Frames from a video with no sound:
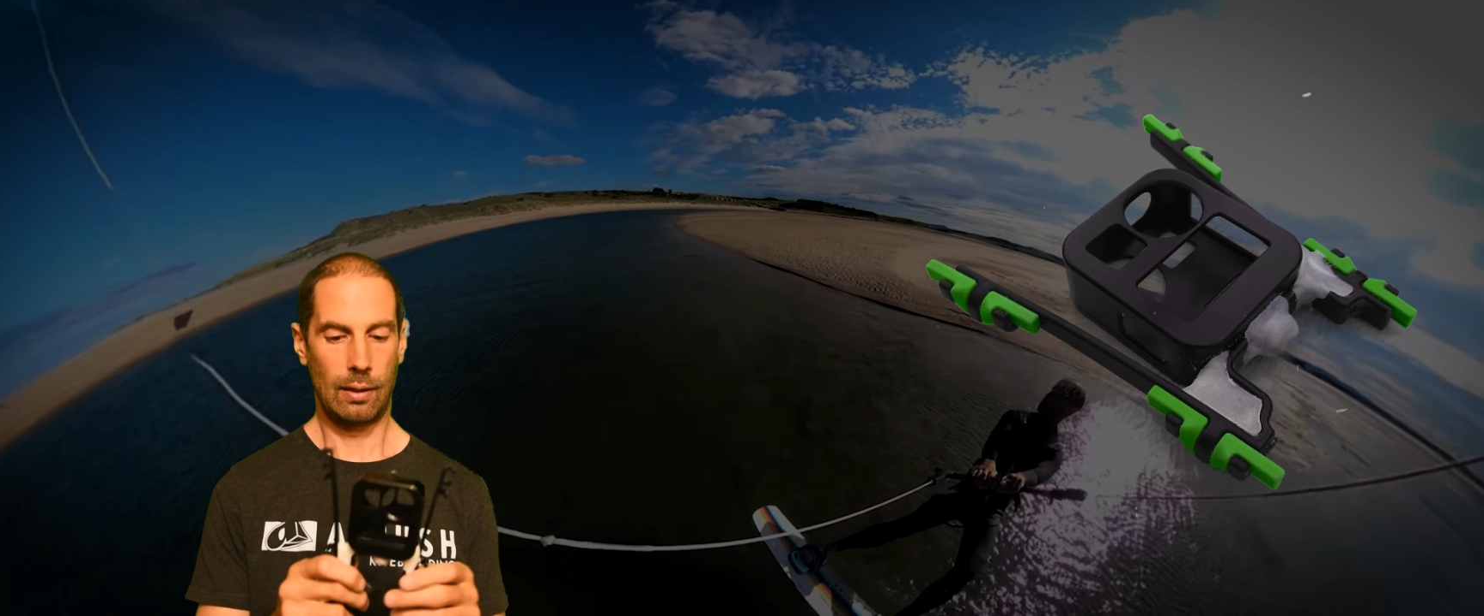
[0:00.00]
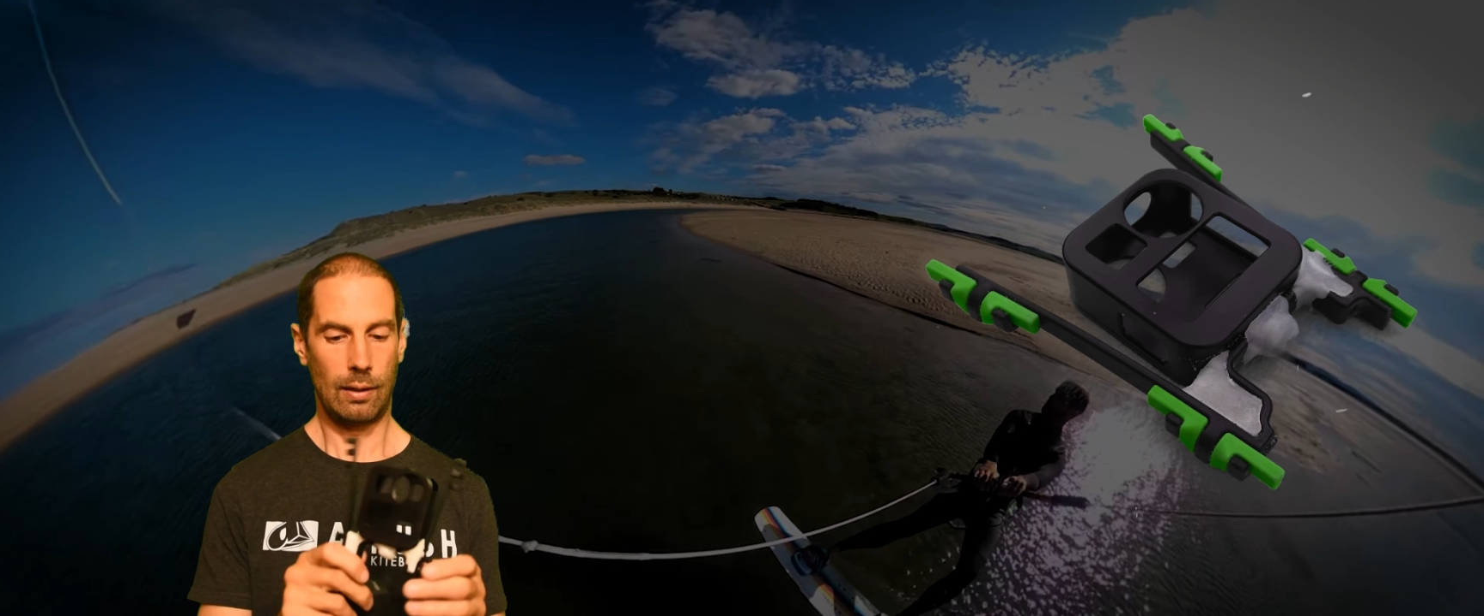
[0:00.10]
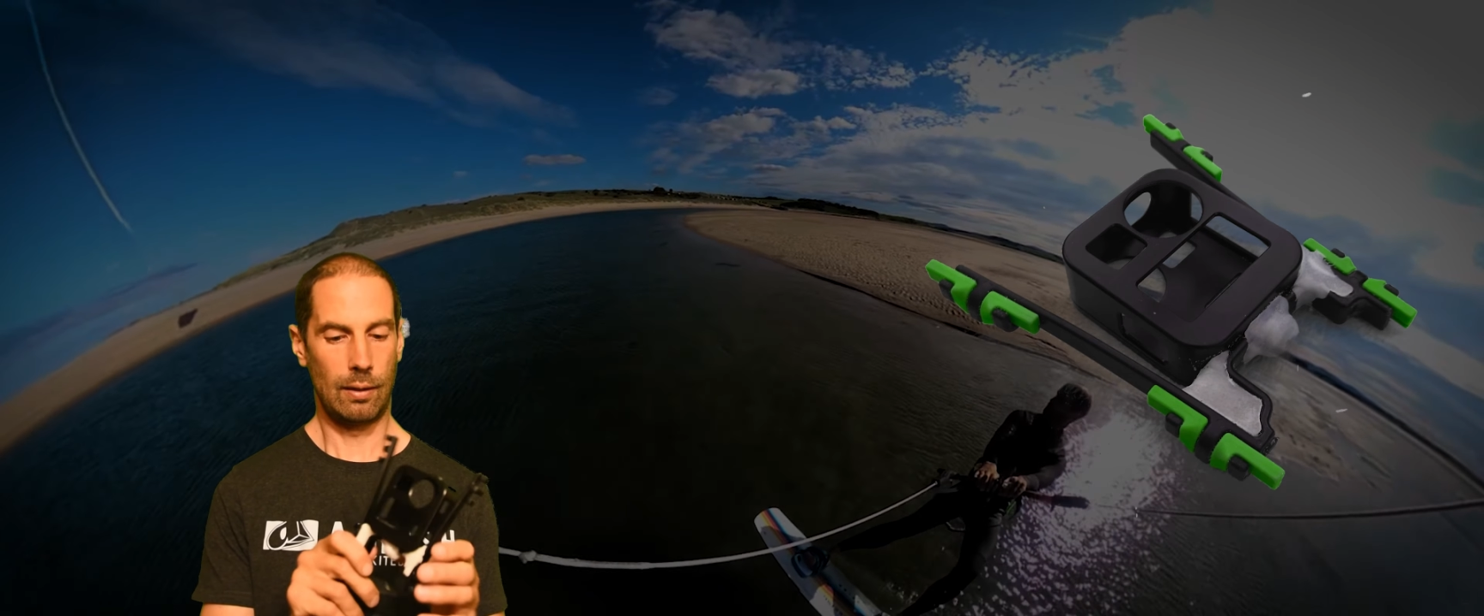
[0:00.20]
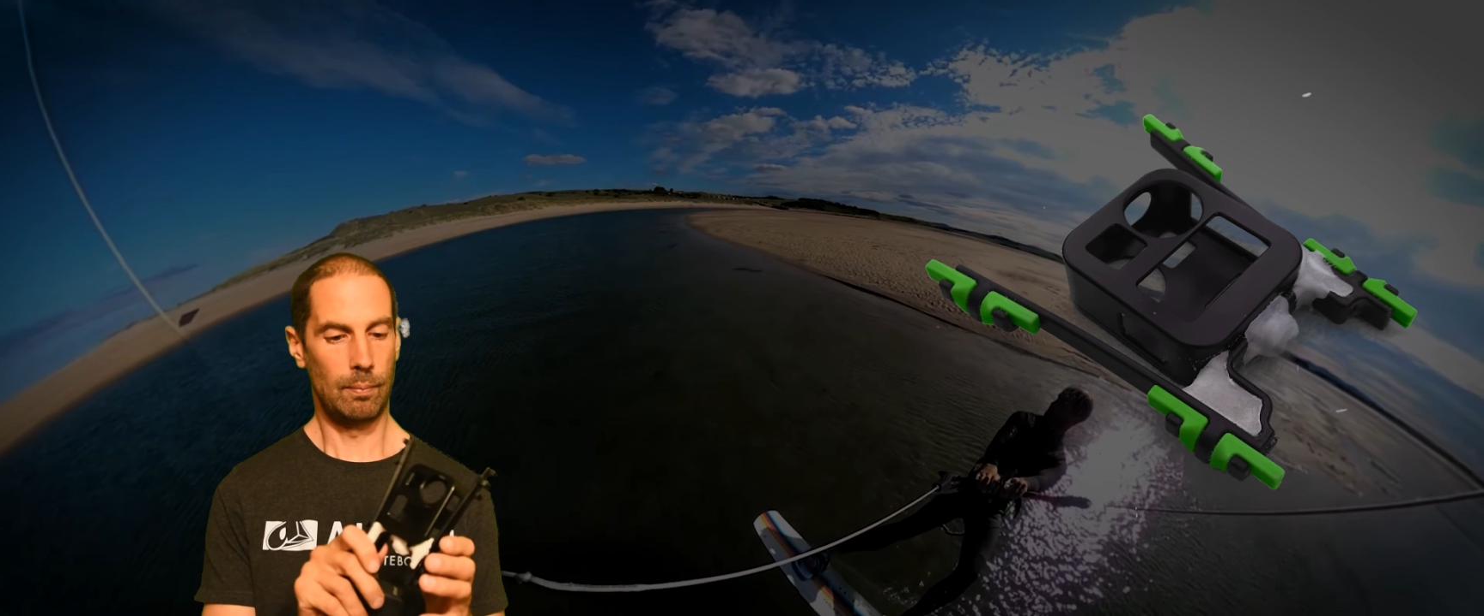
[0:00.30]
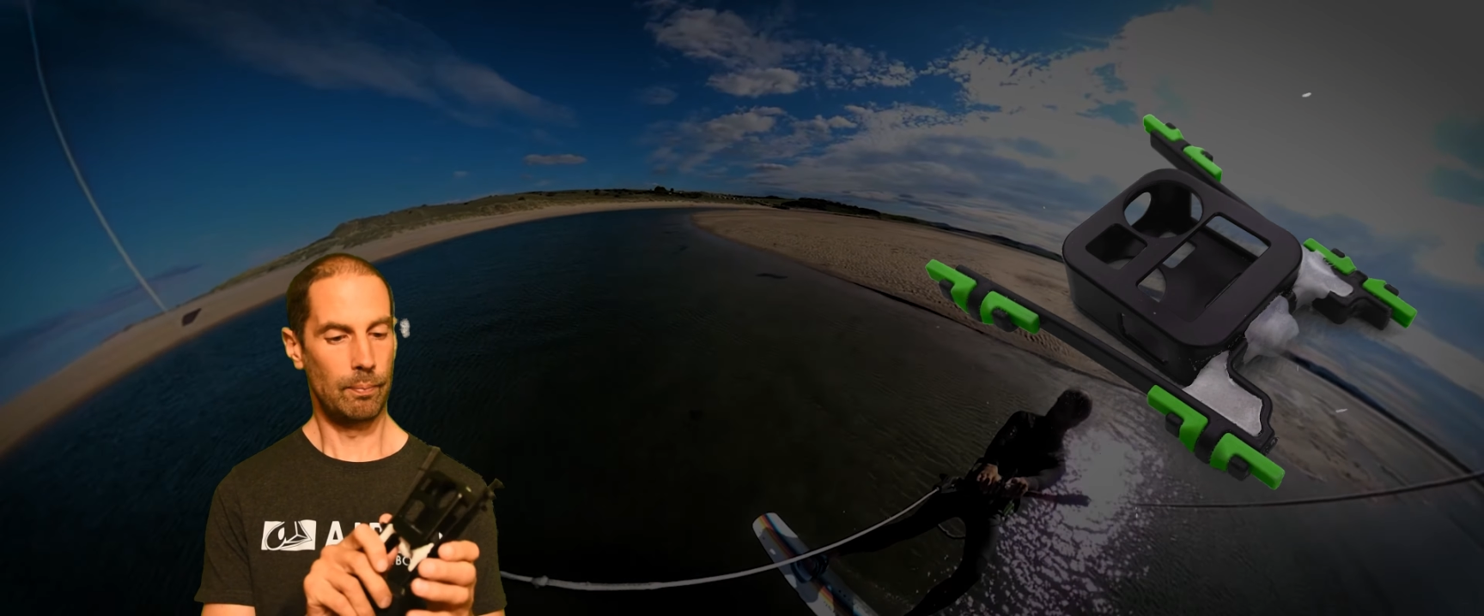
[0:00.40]

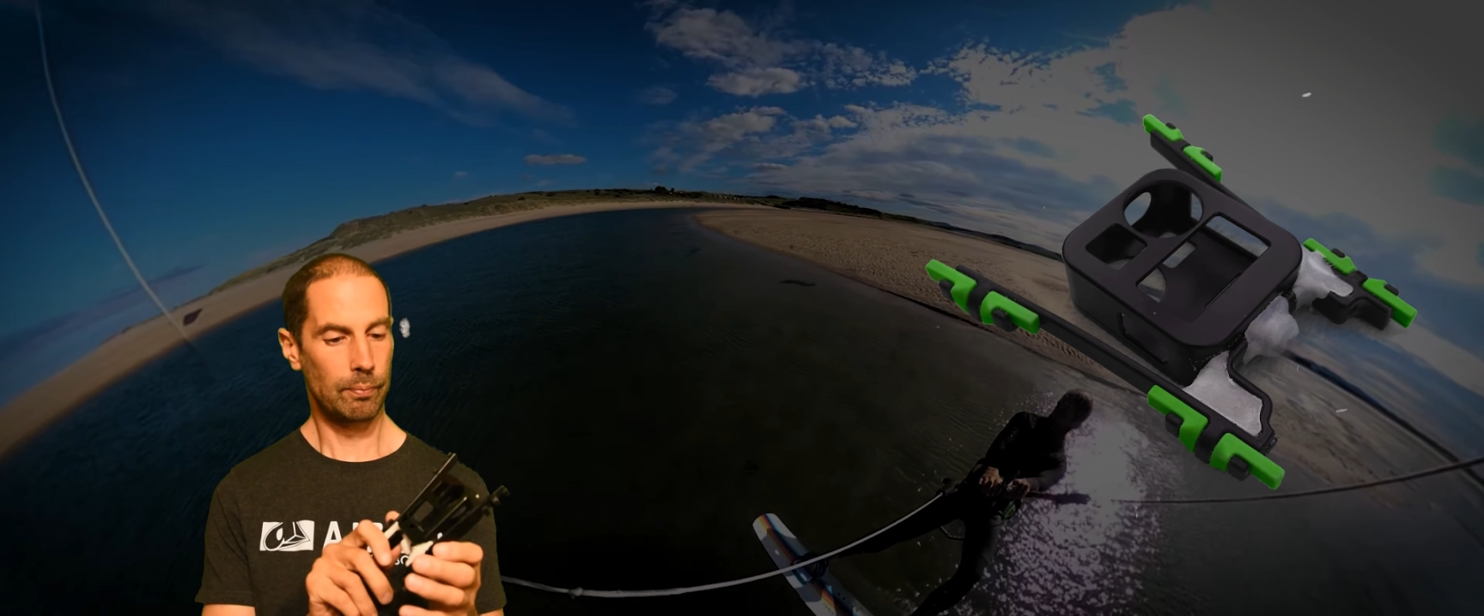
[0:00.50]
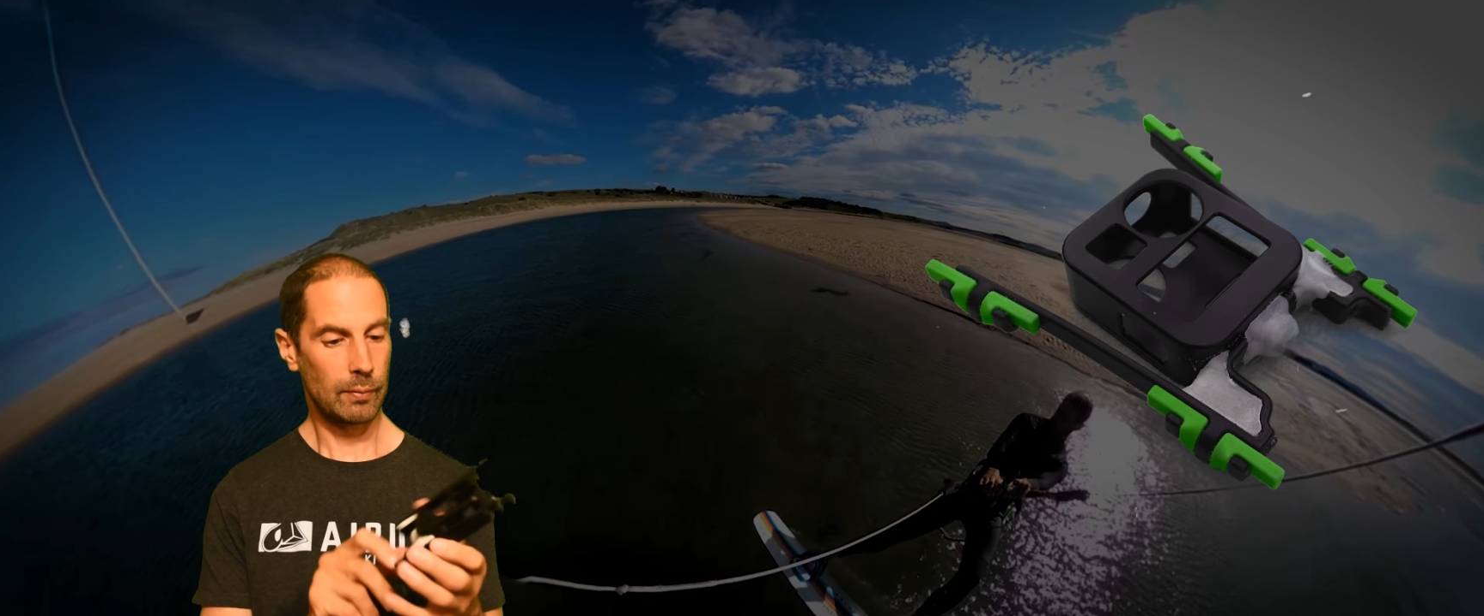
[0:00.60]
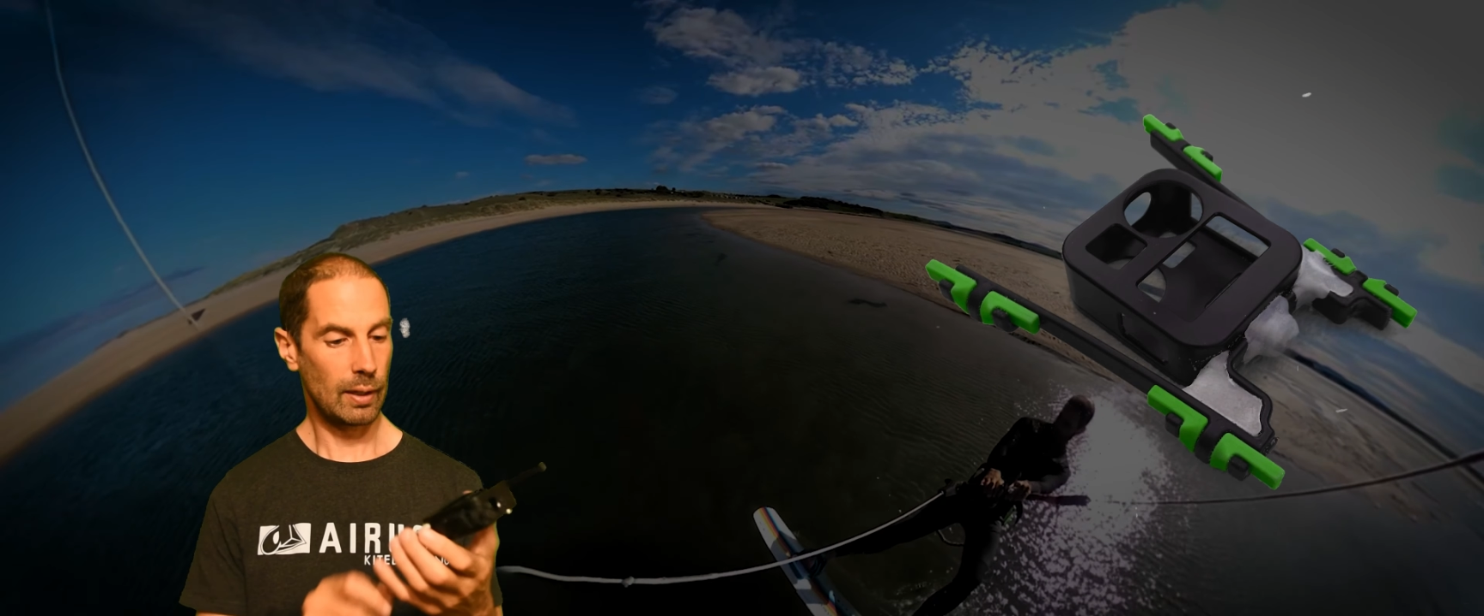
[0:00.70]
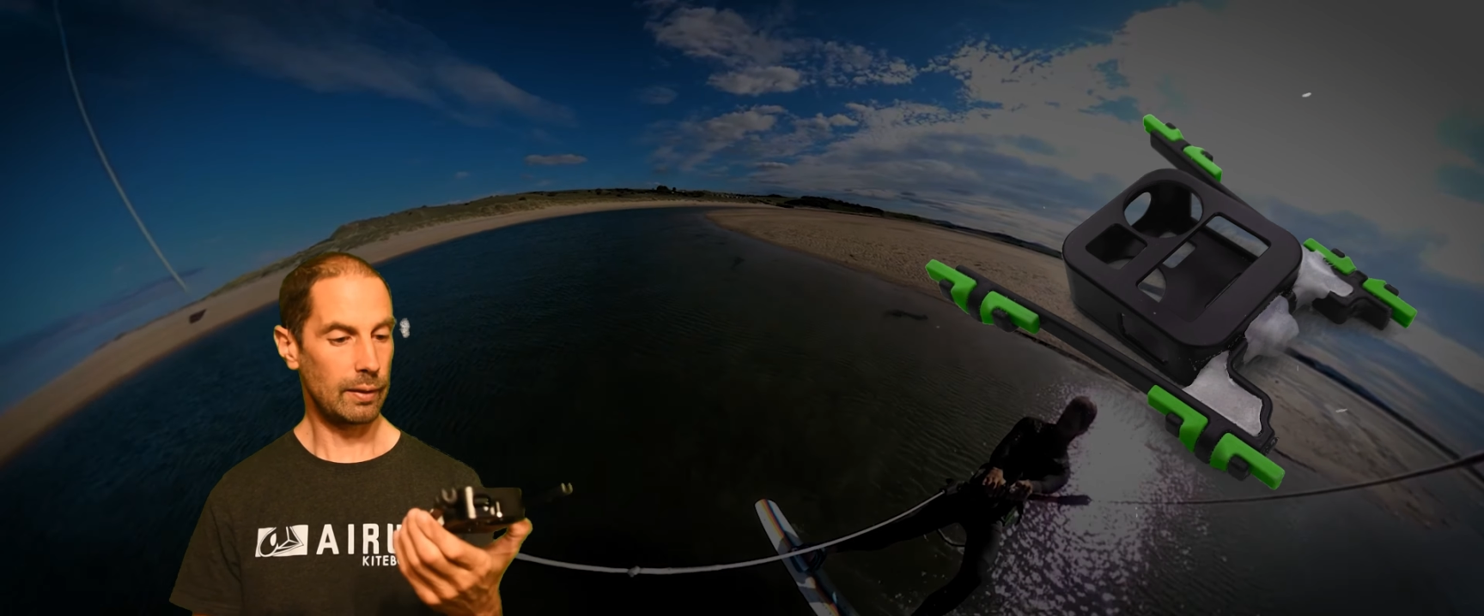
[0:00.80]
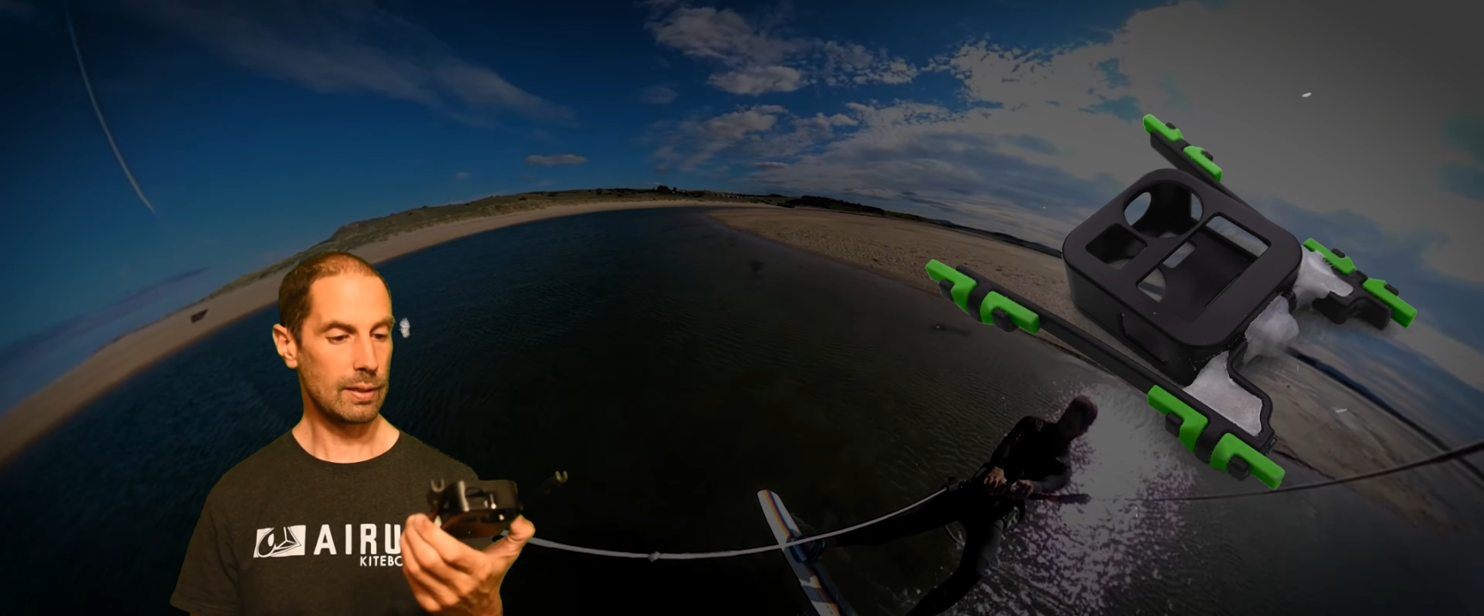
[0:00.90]
and